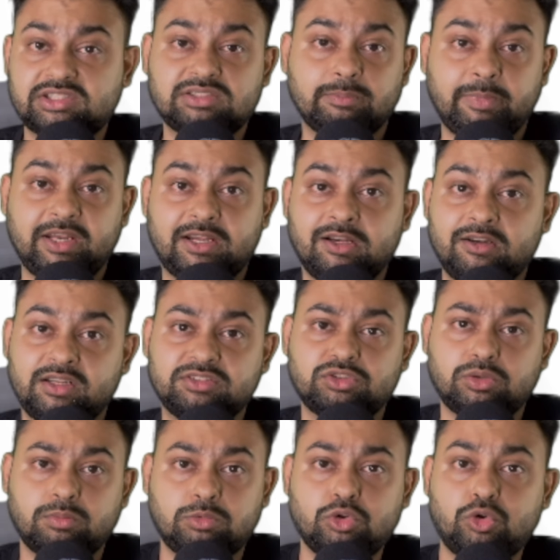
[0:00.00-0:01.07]
Merkle trees.
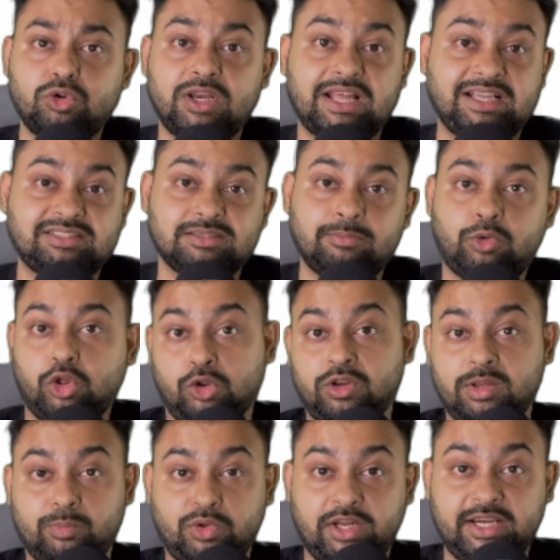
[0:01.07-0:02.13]
So Google has a
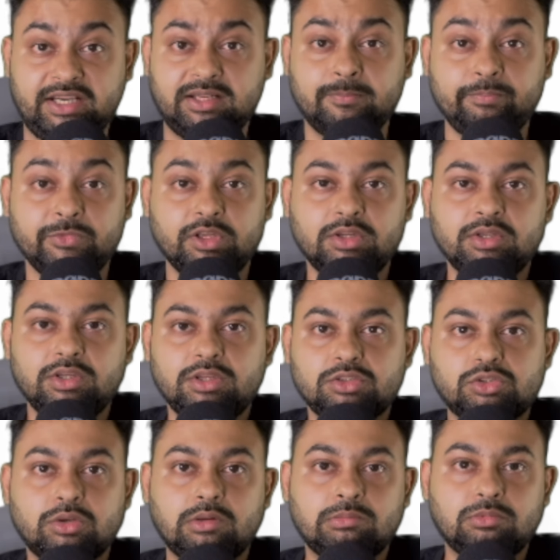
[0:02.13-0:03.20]
monorepo, right?
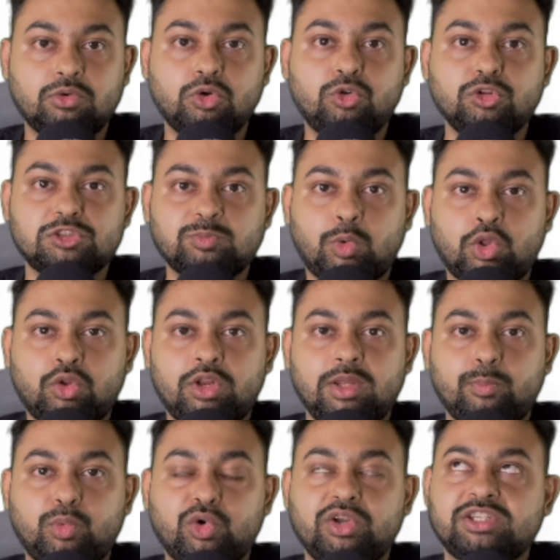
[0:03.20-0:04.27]
So Google's
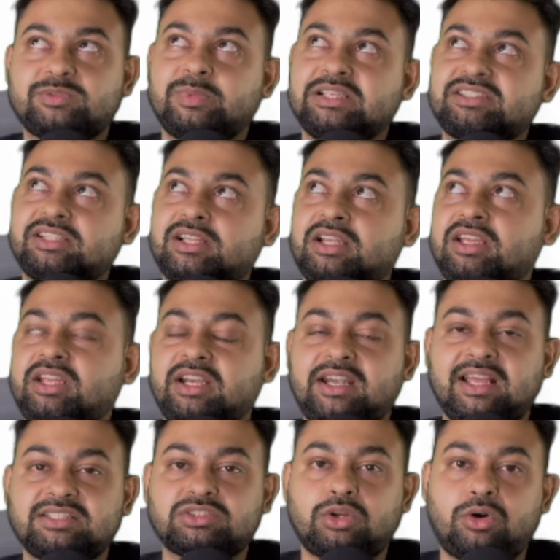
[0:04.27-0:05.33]
monorepo is basically, it
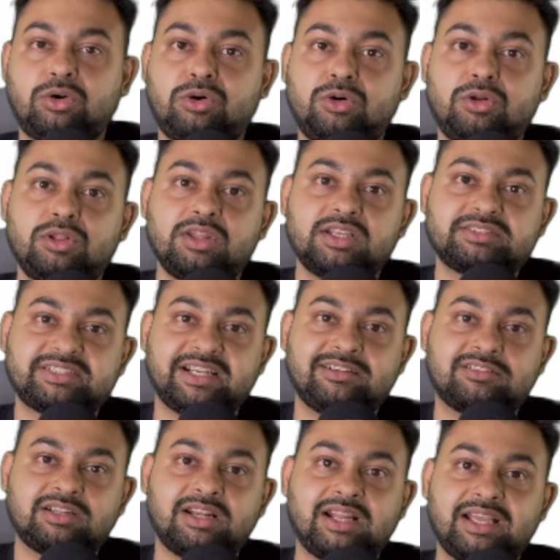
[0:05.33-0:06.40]
has all the
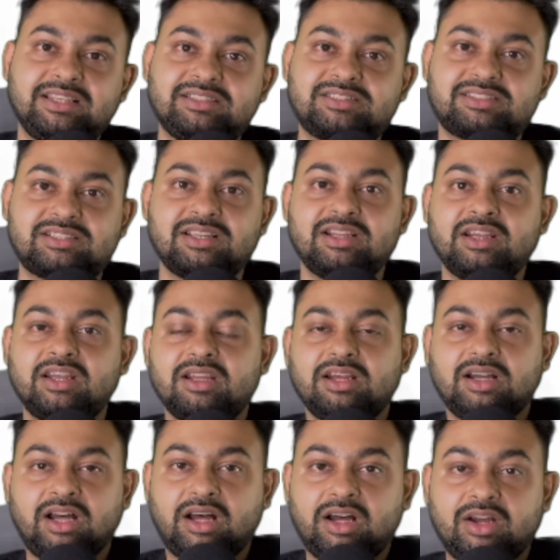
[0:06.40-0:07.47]
centralized
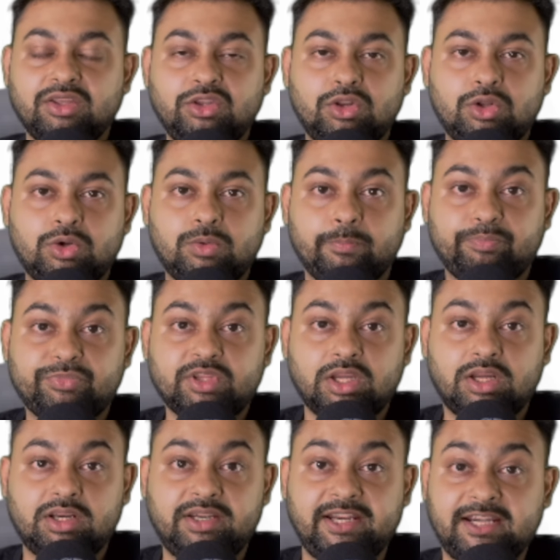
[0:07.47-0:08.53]

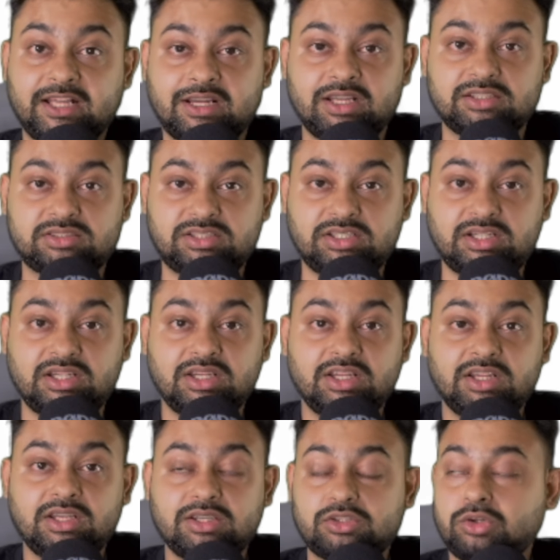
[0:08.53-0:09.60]
data cluster.
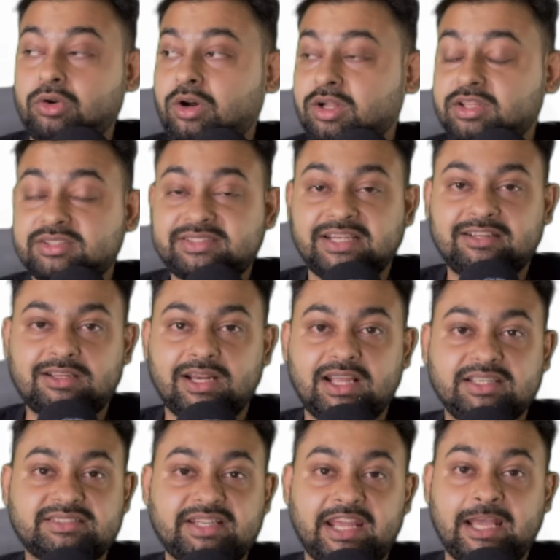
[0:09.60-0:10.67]
So all the
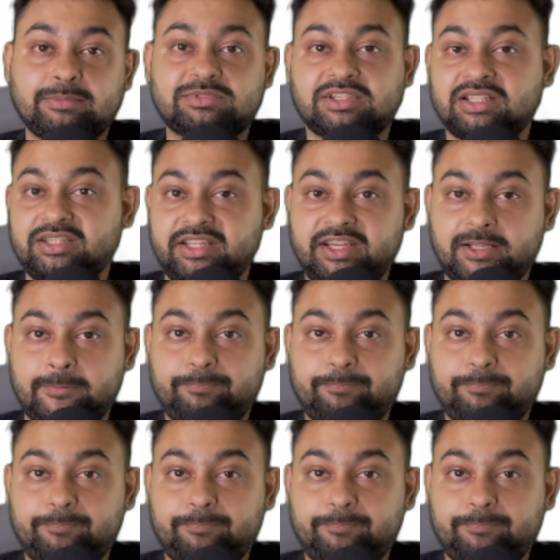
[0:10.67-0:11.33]
centralized apps are there.